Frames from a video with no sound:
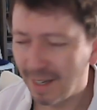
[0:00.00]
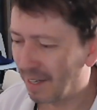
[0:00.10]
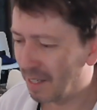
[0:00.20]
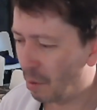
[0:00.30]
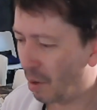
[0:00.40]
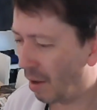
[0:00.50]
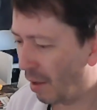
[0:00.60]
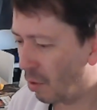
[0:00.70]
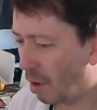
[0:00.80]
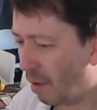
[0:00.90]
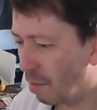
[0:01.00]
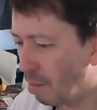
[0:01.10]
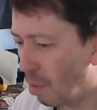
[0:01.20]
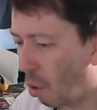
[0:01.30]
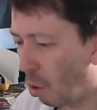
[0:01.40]
so we're going to give you even
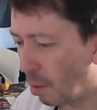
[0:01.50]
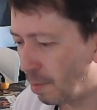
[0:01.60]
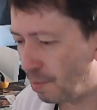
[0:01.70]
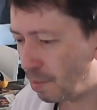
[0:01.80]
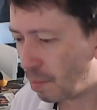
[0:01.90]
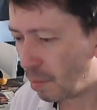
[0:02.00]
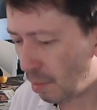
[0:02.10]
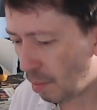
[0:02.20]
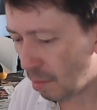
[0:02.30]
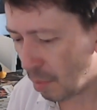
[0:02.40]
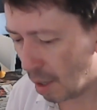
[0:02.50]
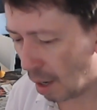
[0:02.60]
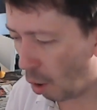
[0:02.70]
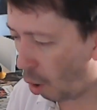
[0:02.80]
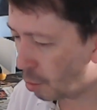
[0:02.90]
more
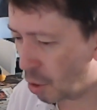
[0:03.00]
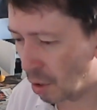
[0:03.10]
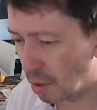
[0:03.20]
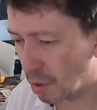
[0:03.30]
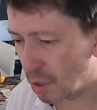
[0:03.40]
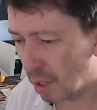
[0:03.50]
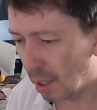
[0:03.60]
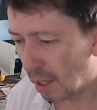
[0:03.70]
options.